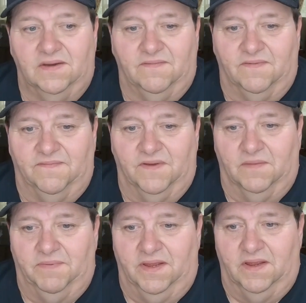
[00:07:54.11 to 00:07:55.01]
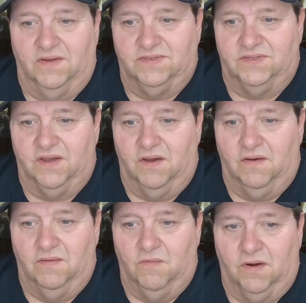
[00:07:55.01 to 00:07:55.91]
for Filipinos to
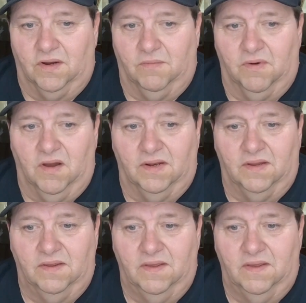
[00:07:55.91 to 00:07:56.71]
go work abroad.